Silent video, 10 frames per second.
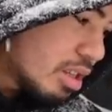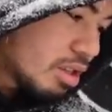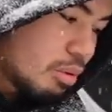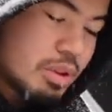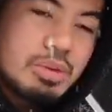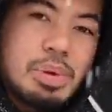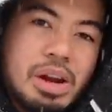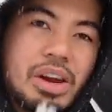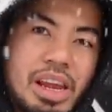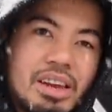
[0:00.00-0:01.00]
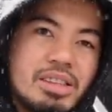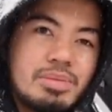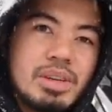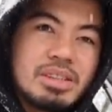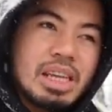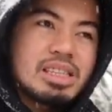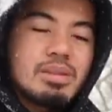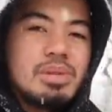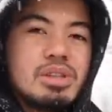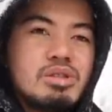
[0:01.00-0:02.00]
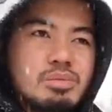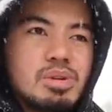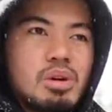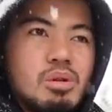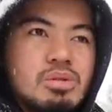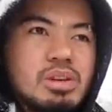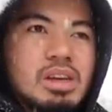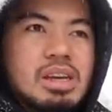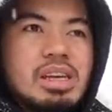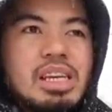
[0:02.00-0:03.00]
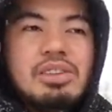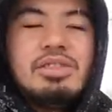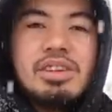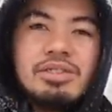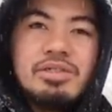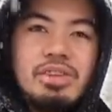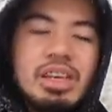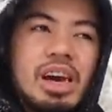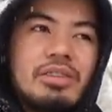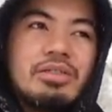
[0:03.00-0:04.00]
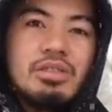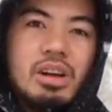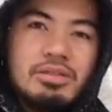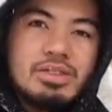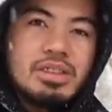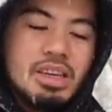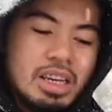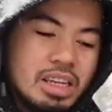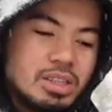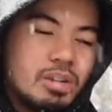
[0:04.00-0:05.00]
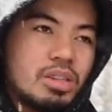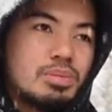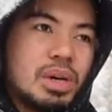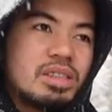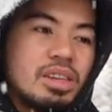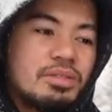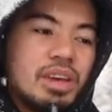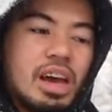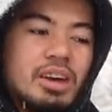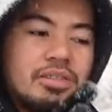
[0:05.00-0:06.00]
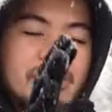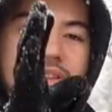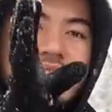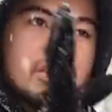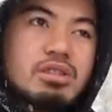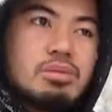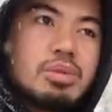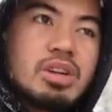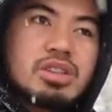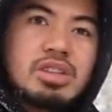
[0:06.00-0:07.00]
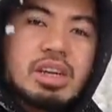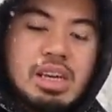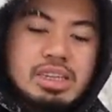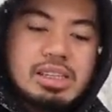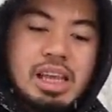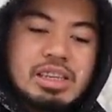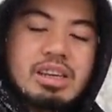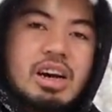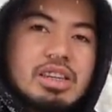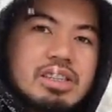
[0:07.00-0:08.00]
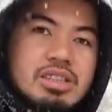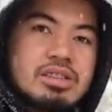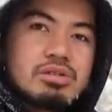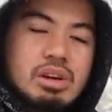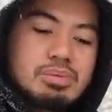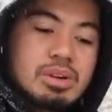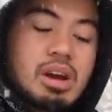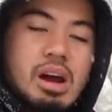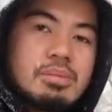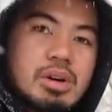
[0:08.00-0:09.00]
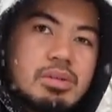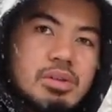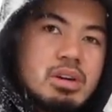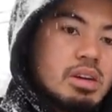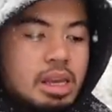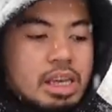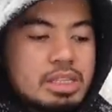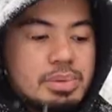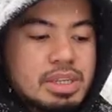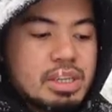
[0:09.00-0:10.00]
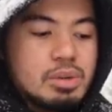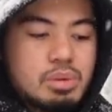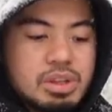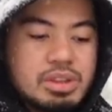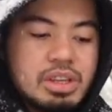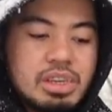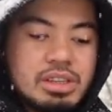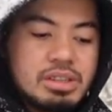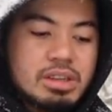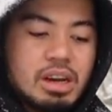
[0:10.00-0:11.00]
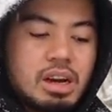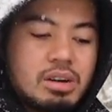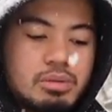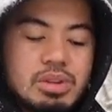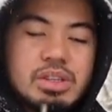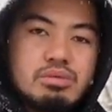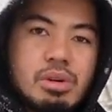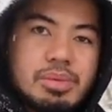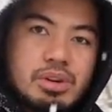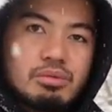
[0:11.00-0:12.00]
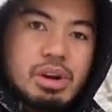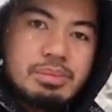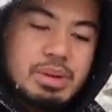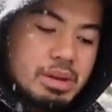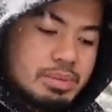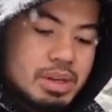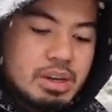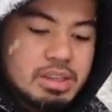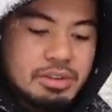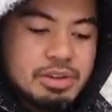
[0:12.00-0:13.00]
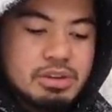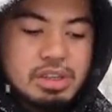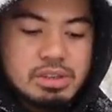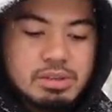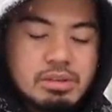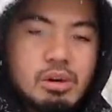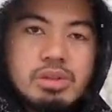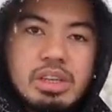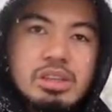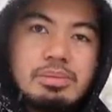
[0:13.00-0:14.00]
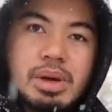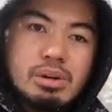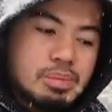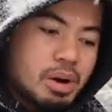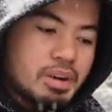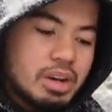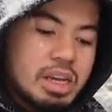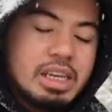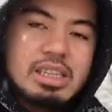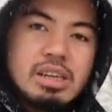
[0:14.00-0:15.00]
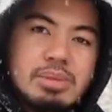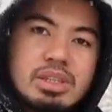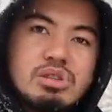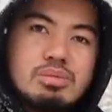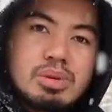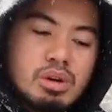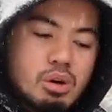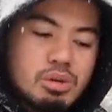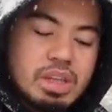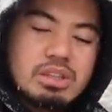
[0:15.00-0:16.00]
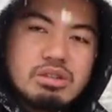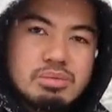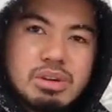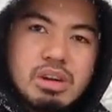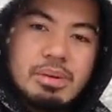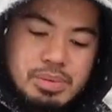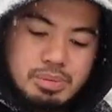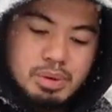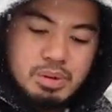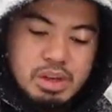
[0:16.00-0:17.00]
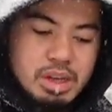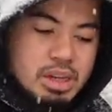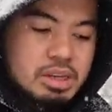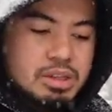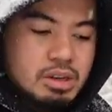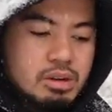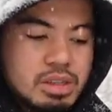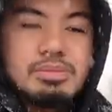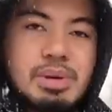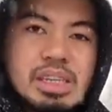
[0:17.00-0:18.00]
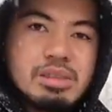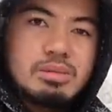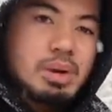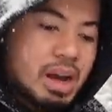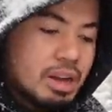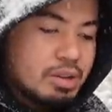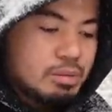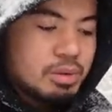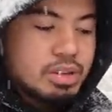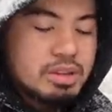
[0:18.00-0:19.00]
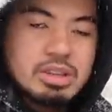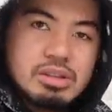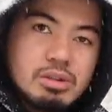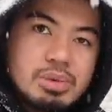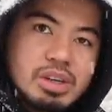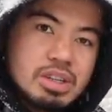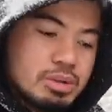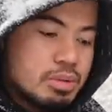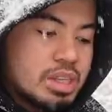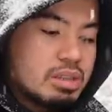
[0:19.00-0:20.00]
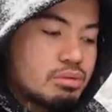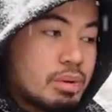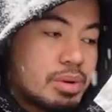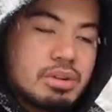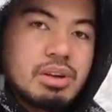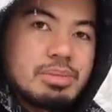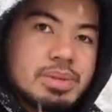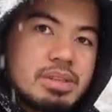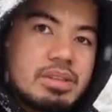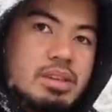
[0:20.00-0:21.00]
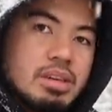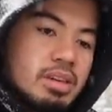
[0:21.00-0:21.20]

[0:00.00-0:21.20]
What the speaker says: snow with your bare hands, because that's gonna be super cold even if you have gloves. So it's best if you have the snow brush slash ice scraper combo, especially with these with this rubber grip, because if you're just holding the metal part, it's gonna be super cold and super uncomfortable. So it's best to buy one of the snow brushes with these rubber grips.